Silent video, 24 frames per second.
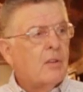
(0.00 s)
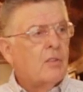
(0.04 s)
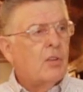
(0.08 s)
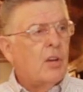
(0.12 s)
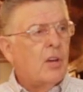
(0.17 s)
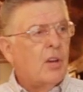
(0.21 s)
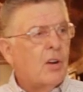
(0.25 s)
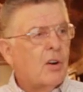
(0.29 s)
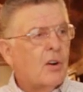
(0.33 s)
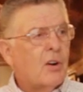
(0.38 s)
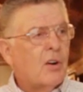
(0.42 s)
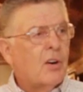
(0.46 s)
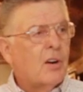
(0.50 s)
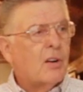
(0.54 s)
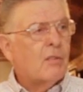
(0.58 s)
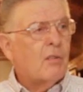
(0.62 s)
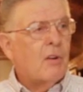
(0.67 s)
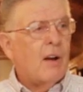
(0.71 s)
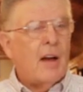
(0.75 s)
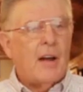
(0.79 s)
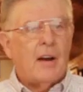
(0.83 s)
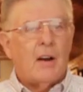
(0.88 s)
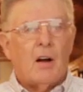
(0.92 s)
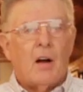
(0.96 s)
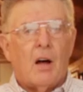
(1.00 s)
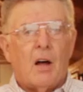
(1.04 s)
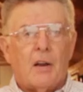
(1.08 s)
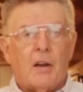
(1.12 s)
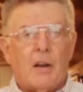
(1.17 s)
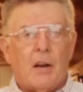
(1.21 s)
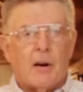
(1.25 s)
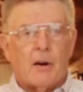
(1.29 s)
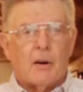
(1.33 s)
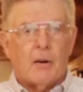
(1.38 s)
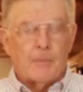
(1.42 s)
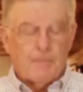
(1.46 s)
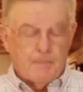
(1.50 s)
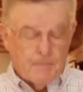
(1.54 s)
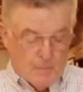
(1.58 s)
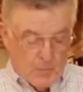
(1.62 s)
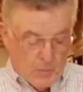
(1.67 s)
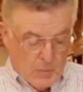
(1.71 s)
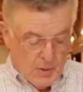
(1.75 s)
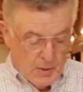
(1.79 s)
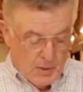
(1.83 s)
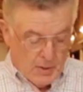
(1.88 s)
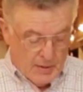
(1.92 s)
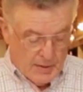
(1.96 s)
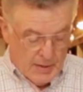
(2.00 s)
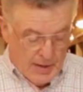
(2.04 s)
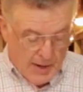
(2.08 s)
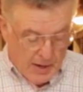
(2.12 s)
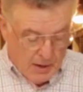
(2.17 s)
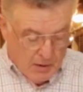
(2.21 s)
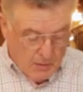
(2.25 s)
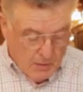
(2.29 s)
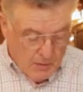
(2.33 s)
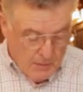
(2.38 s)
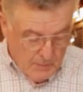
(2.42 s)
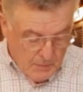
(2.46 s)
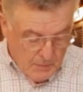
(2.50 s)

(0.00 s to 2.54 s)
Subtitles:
See, you're hooked right on there. Now,